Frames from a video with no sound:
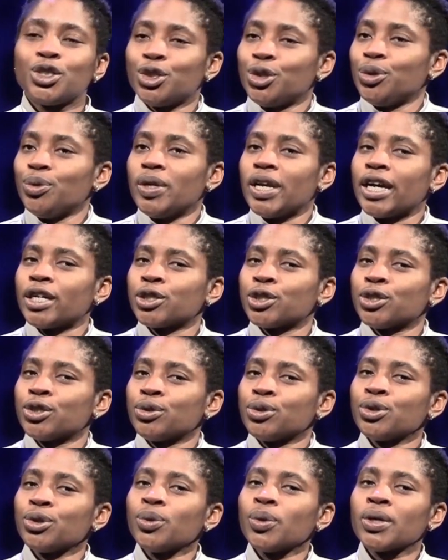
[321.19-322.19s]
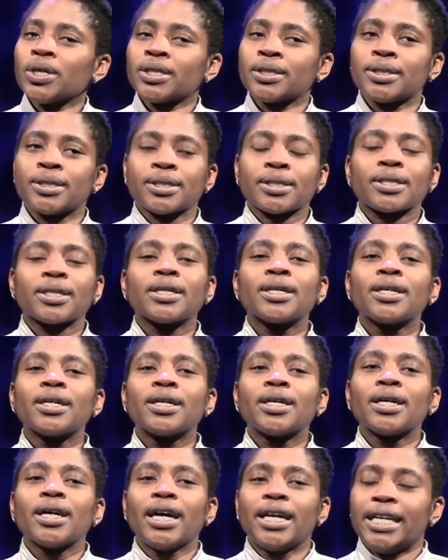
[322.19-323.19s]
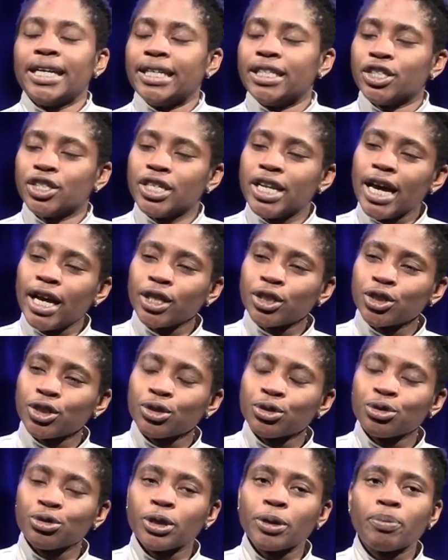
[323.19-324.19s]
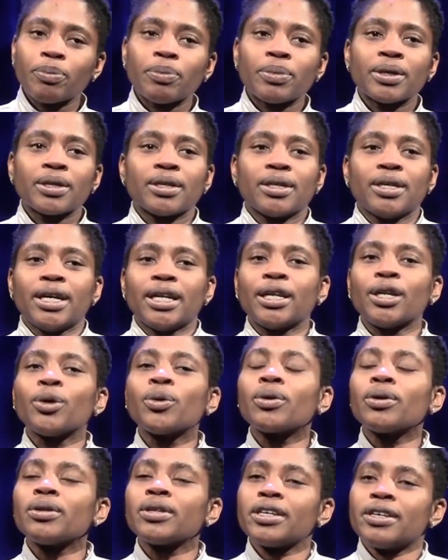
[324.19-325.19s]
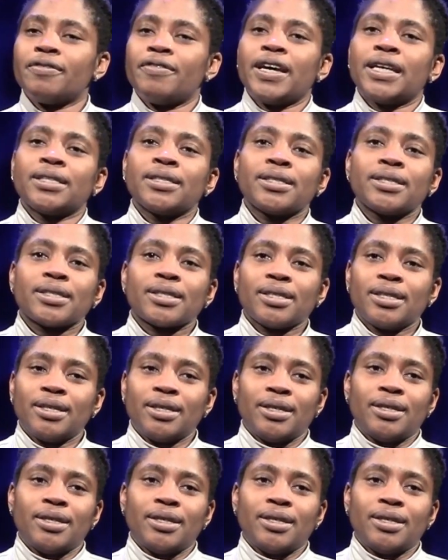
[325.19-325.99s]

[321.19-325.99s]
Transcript: 2 national tours, an international trip, and local events.